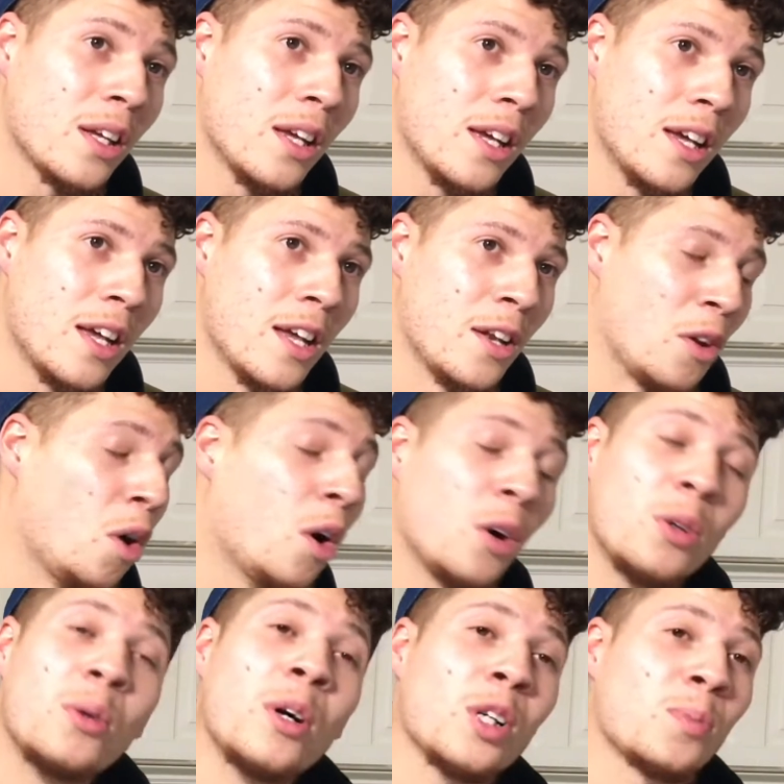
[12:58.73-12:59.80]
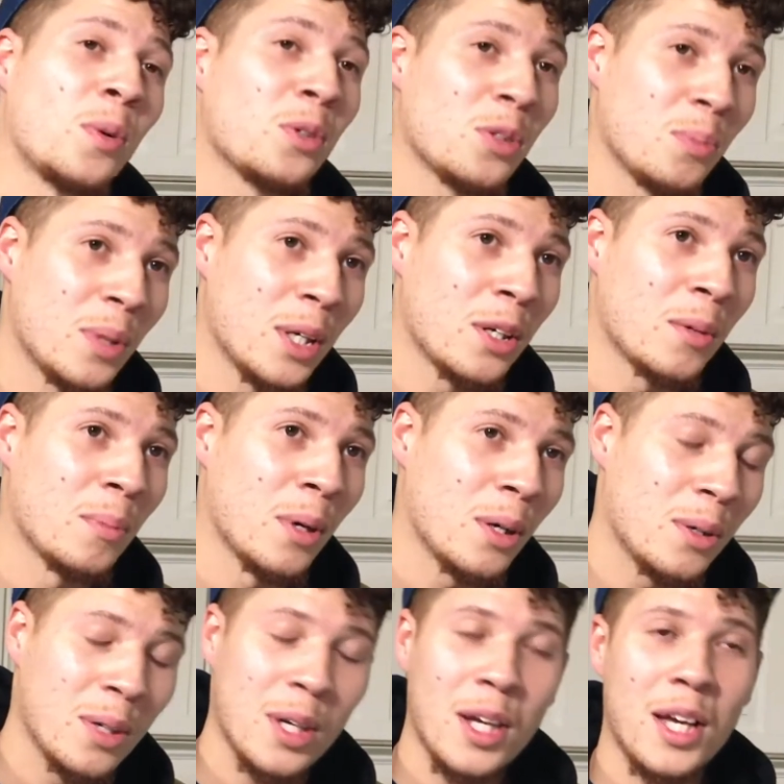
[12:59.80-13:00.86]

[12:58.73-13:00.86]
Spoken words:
Mm-hmm. No one knew I was supposed to be there, bro.